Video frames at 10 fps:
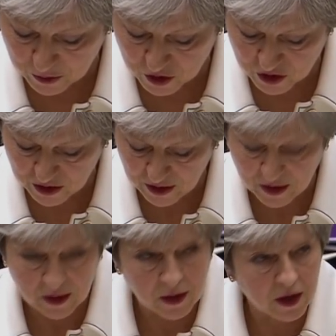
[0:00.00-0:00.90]
approach,
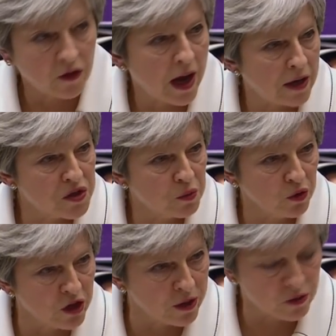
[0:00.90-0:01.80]
and the House
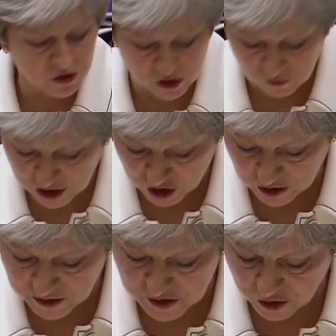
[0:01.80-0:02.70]
will note that
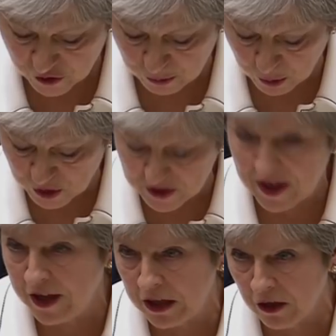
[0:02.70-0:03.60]
Russia has not
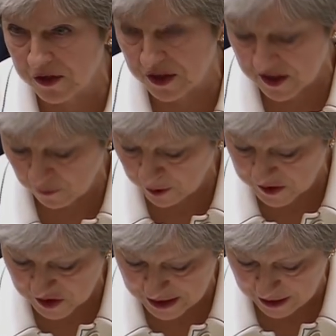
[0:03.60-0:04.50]
reported any losses of
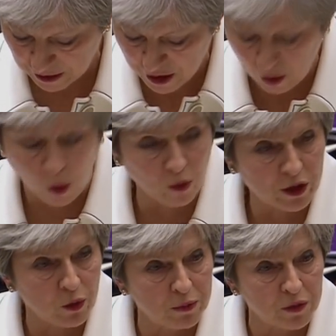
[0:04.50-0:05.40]
personnel or
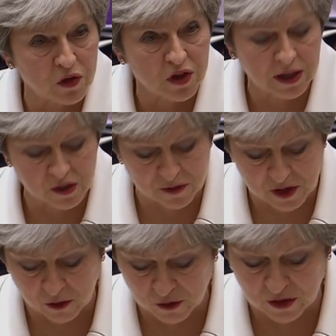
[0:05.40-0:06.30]
equipment as a
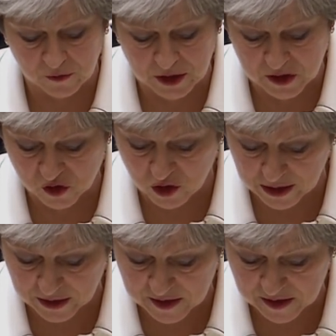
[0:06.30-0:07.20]
result of these
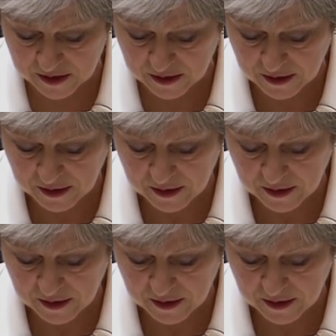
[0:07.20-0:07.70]
strikes.